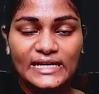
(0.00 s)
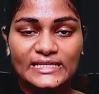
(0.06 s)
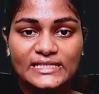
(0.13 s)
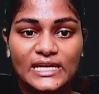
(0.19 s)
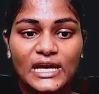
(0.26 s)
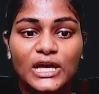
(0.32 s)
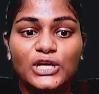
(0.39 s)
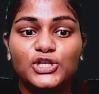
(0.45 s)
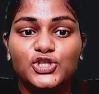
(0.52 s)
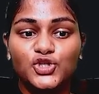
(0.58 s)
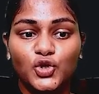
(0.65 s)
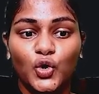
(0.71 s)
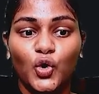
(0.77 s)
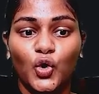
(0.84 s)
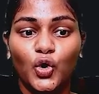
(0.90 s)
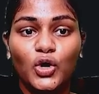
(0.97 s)

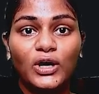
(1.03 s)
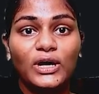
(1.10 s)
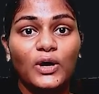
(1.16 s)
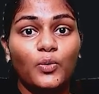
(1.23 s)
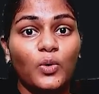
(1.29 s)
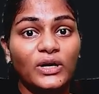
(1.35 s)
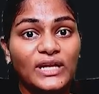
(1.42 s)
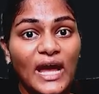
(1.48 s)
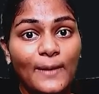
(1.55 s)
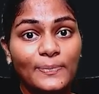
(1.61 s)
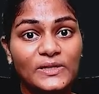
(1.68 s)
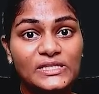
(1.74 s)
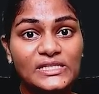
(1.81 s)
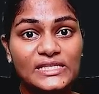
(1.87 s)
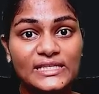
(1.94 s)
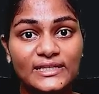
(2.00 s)
So what happens
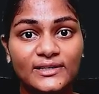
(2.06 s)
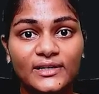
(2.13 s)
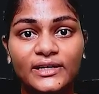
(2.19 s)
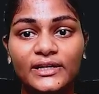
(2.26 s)
here?